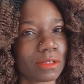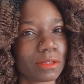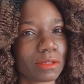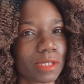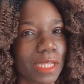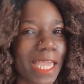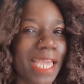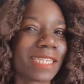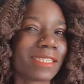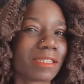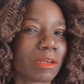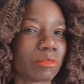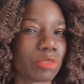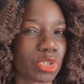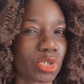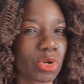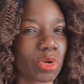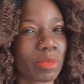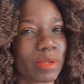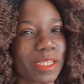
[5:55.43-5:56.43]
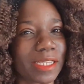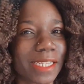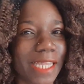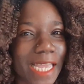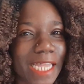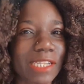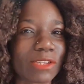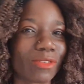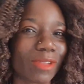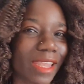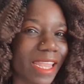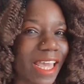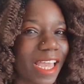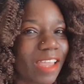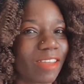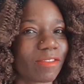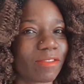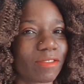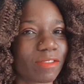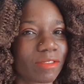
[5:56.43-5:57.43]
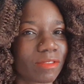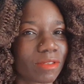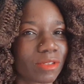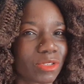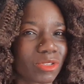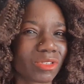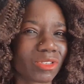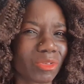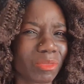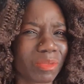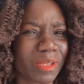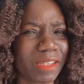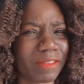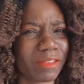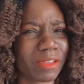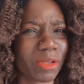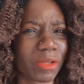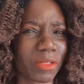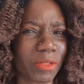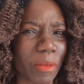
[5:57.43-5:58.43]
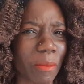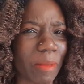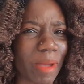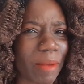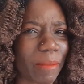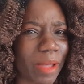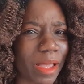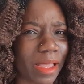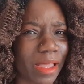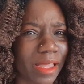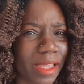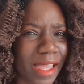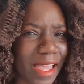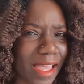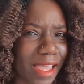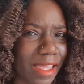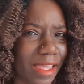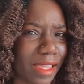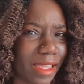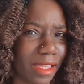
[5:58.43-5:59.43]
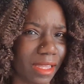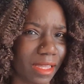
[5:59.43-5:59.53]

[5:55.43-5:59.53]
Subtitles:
Get some job and get your life. Stop living with your mama. Aye.